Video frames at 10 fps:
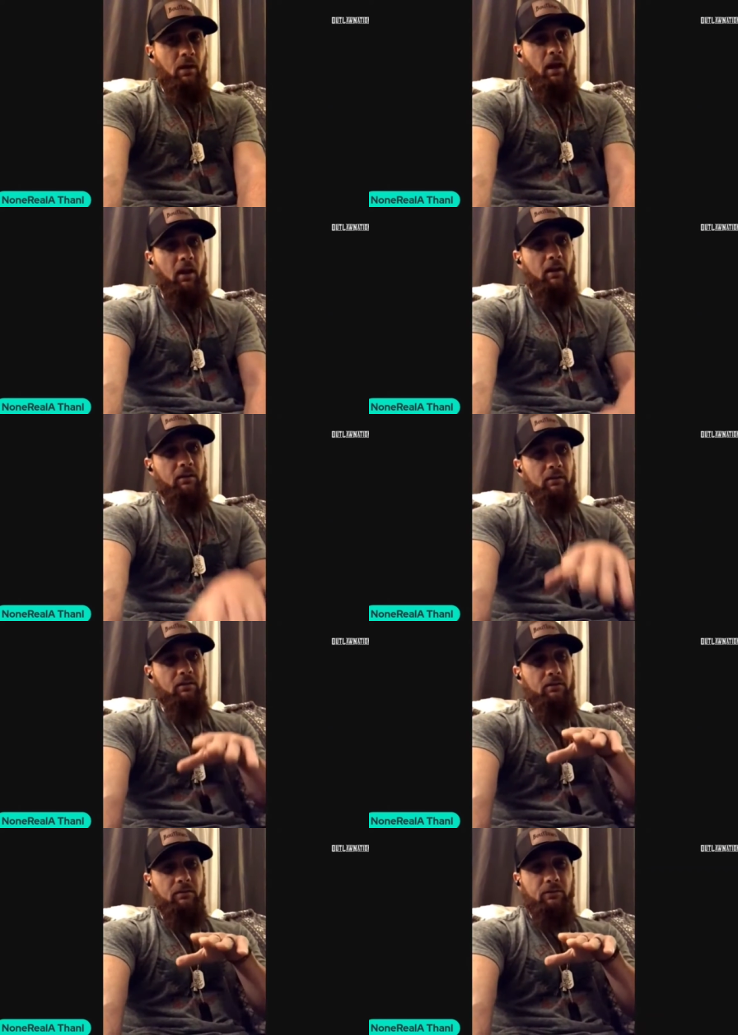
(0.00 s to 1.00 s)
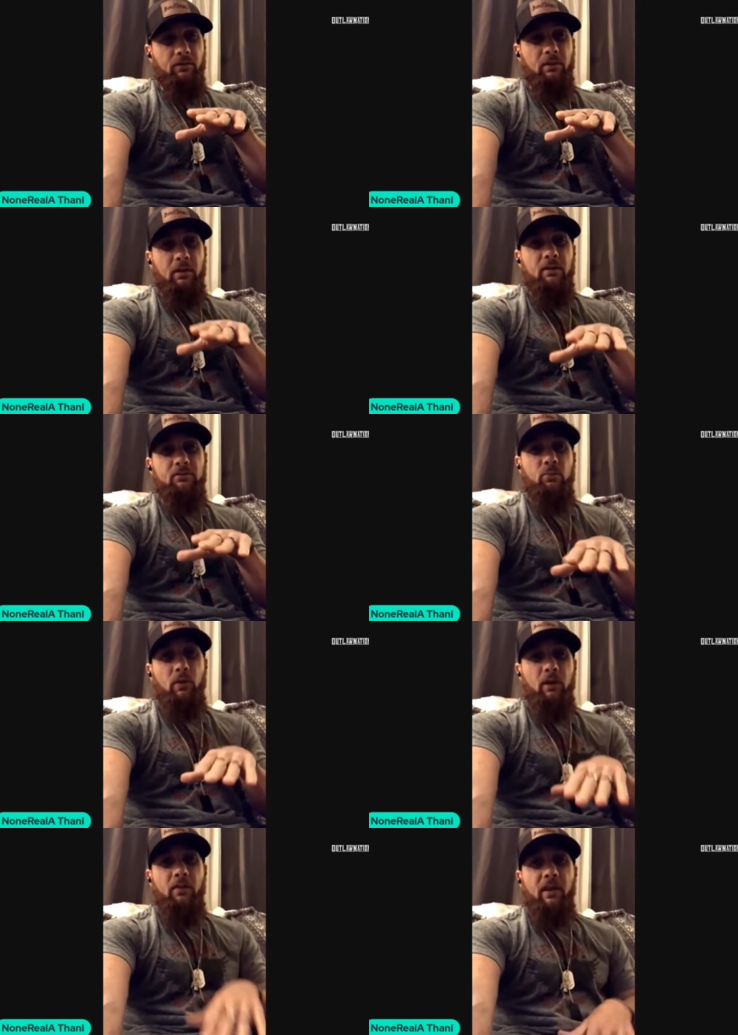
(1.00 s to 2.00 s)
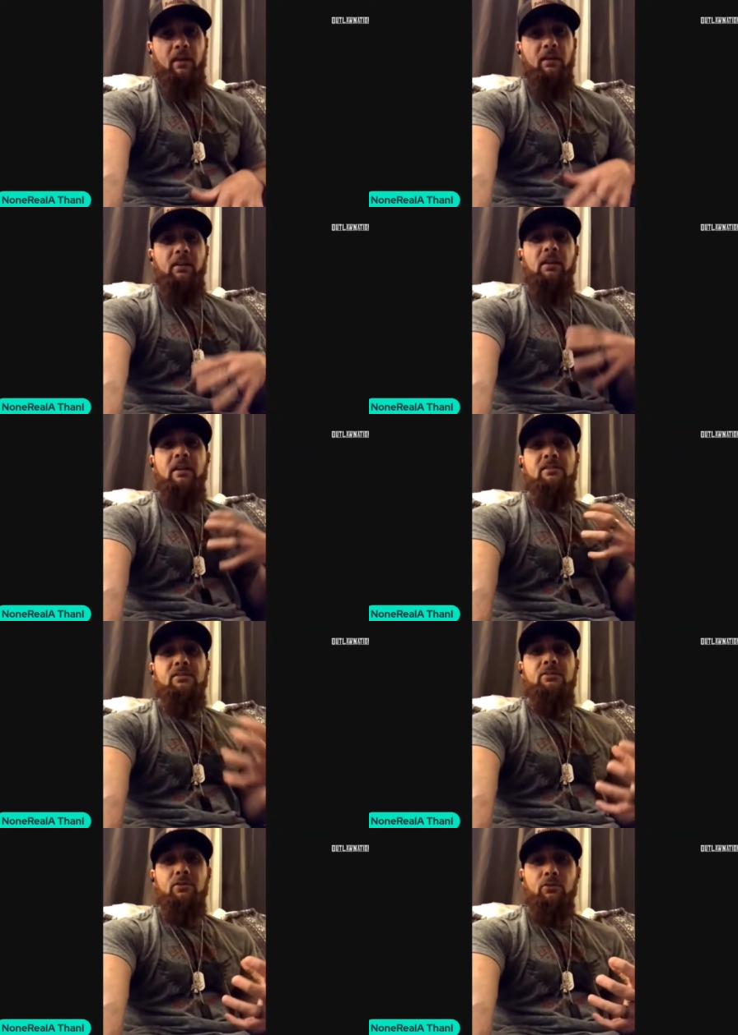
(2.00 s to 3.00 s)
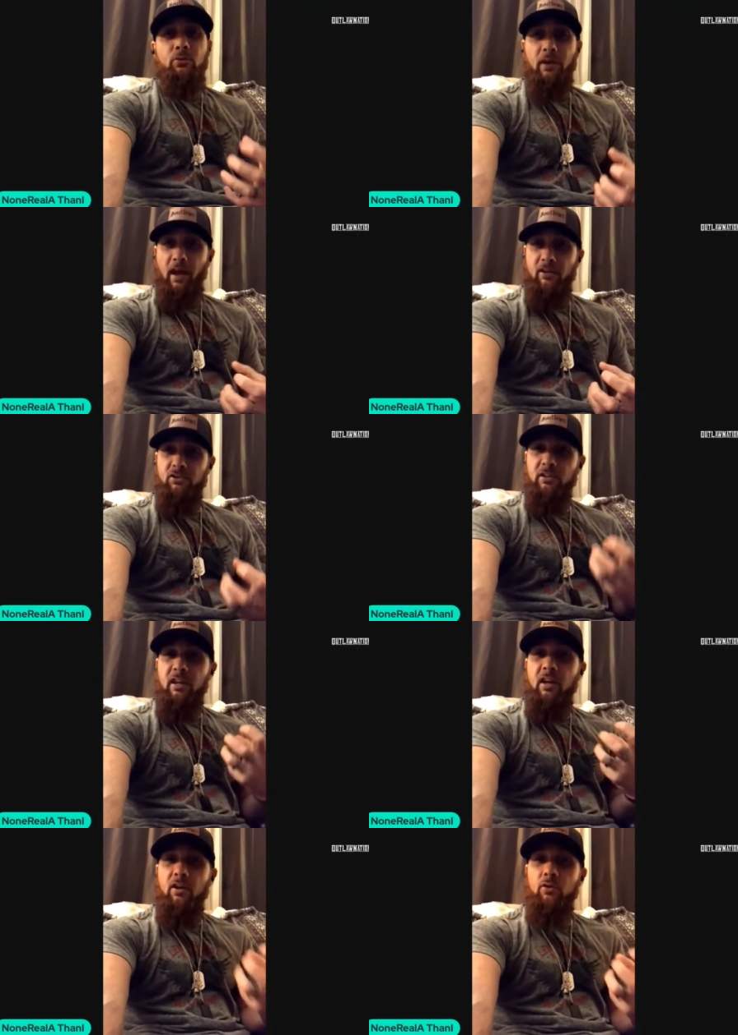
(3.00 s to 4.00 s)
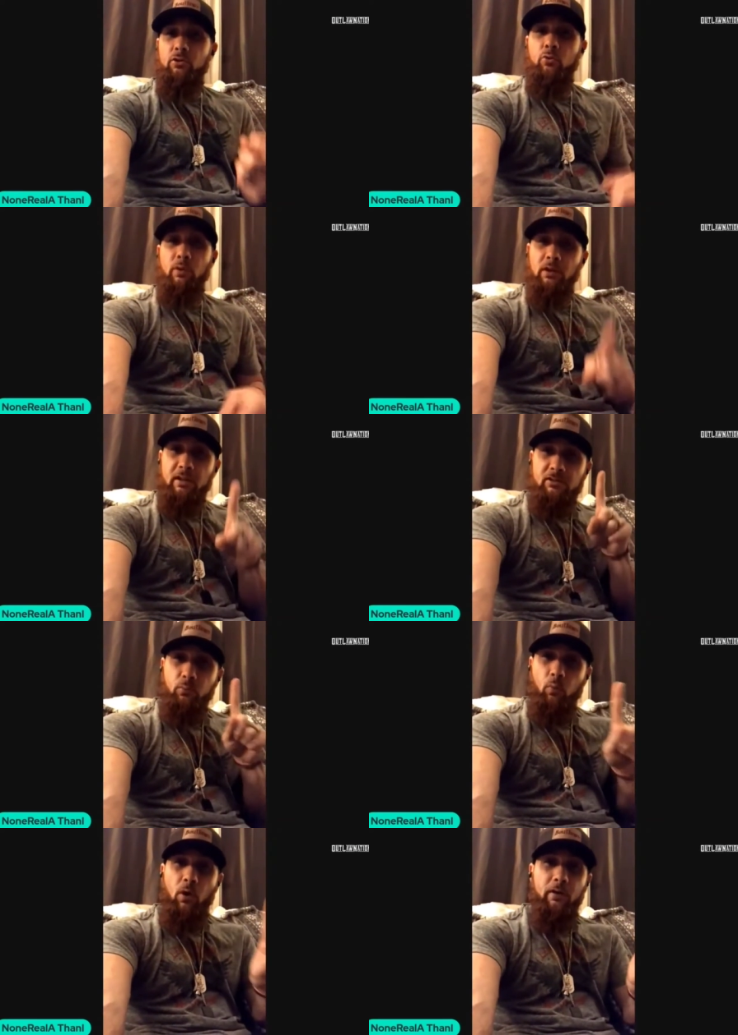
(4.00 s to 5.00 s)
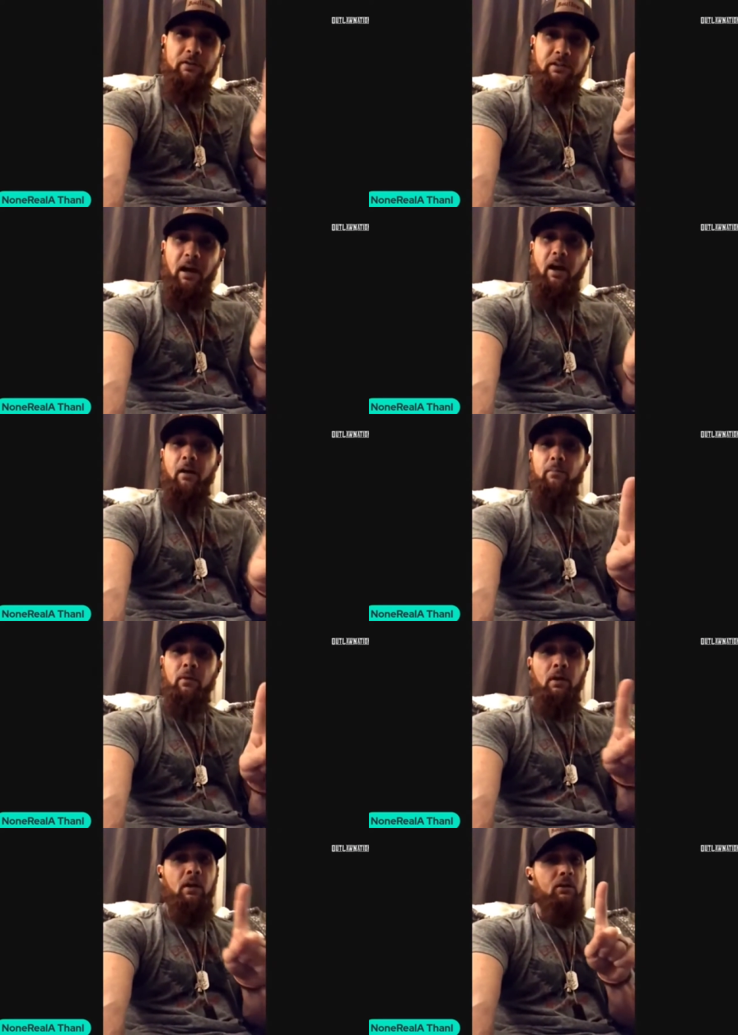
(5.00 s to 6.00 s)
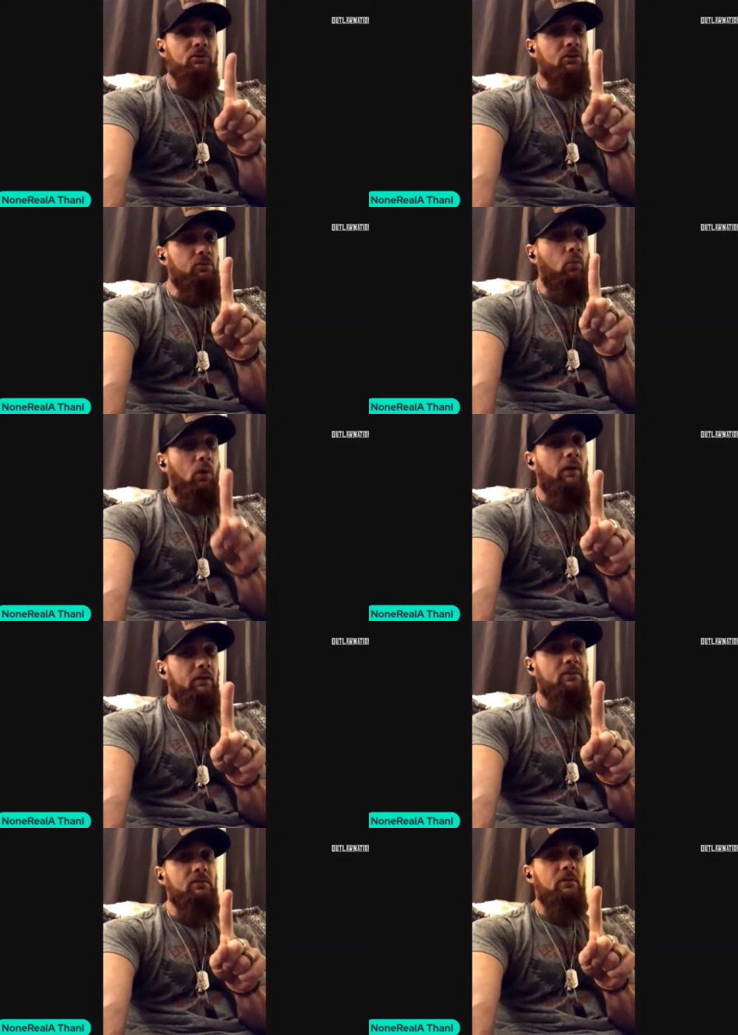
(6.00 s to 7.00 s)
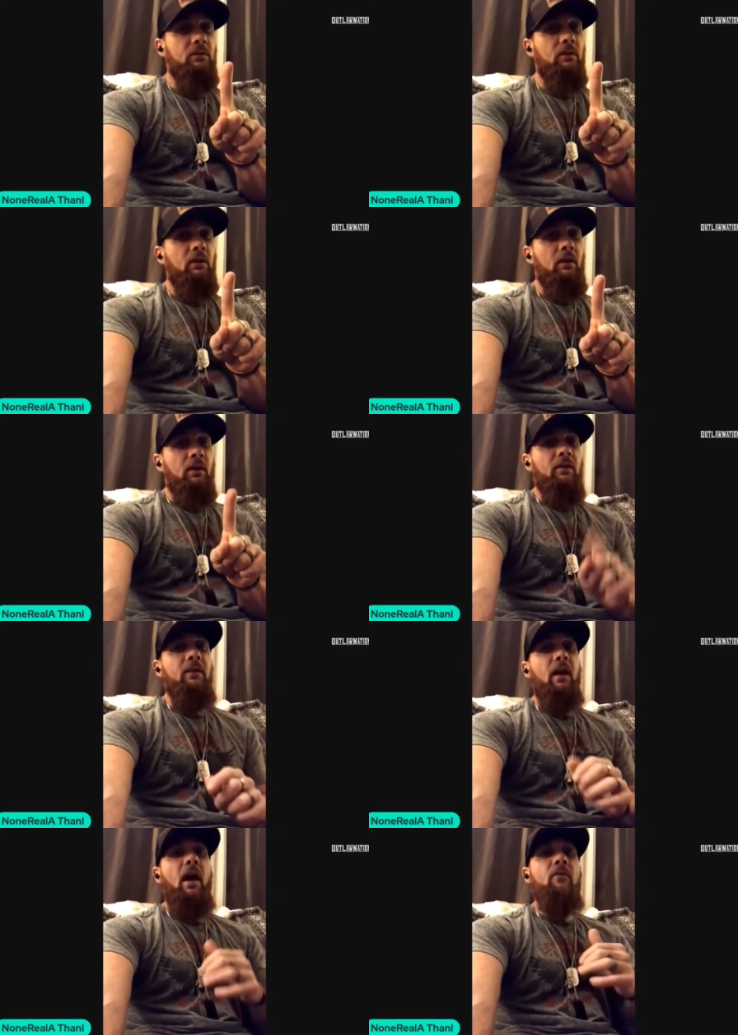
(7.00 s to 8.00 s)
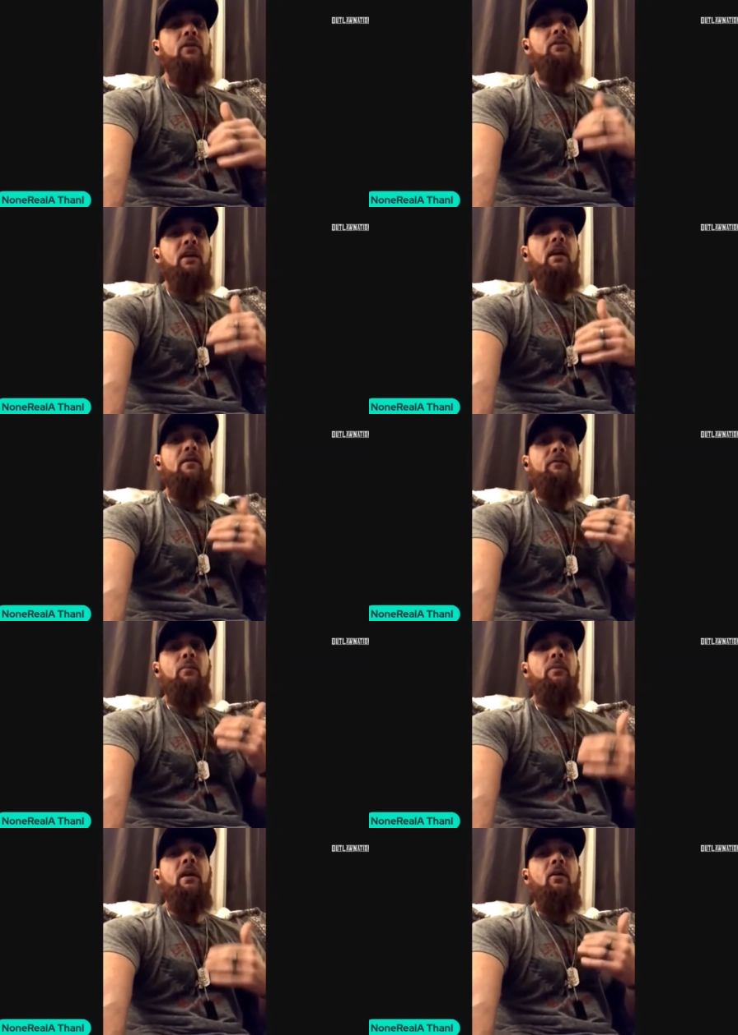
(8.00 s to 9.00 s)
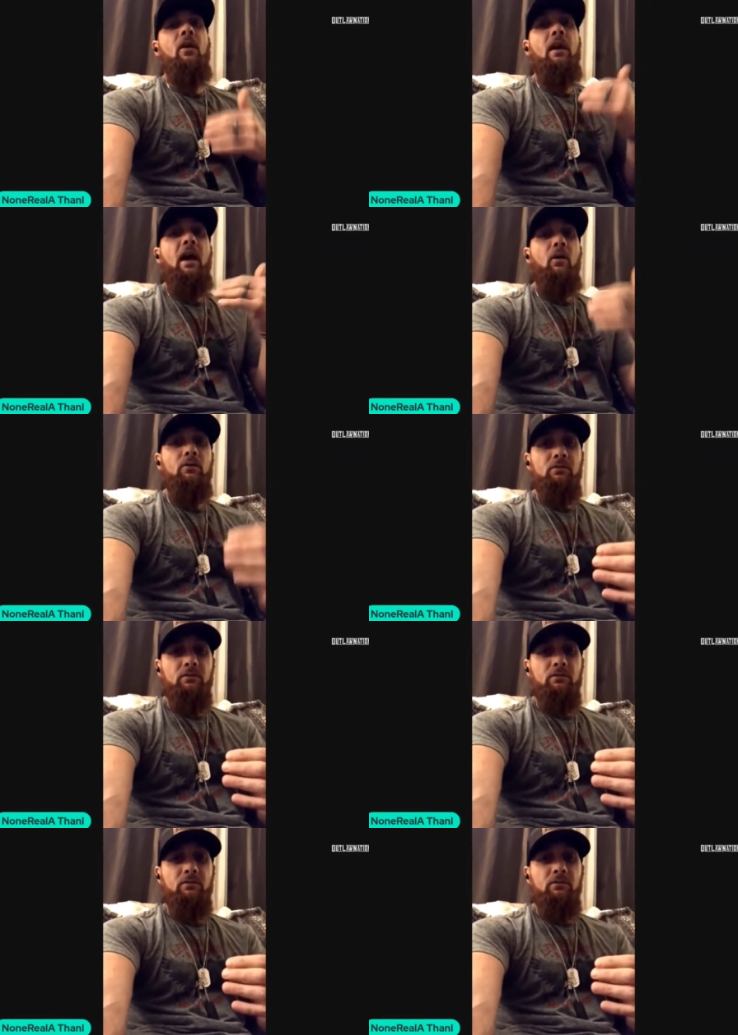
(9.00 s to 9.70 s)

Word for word: and get it to where they can listen to you and actually hear you at least one time, just once, that everything from there on out,